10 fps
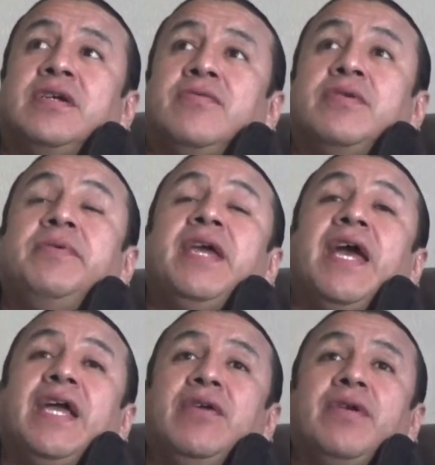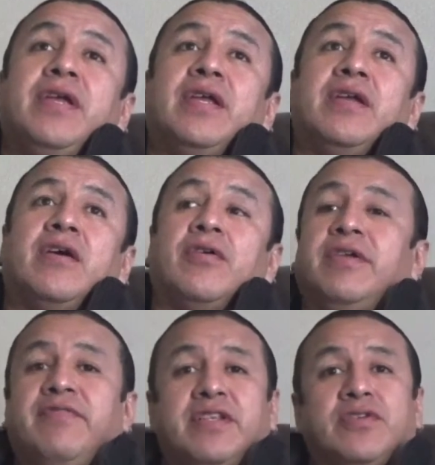would be angry or
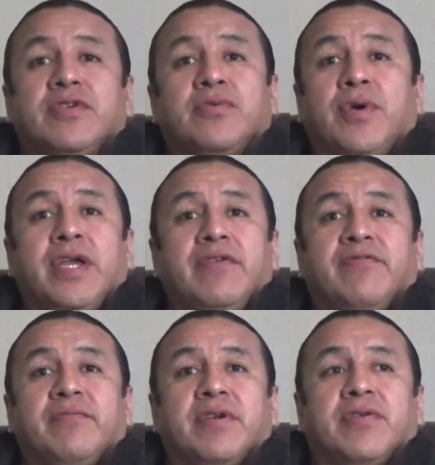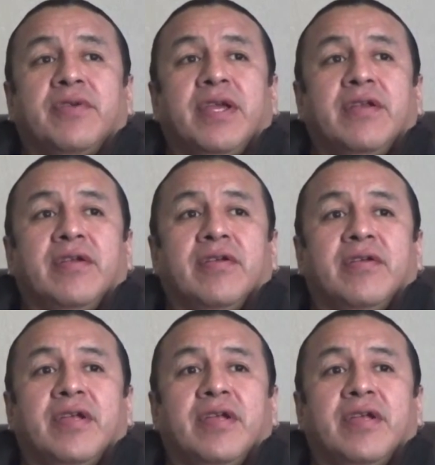even turn away from the Creator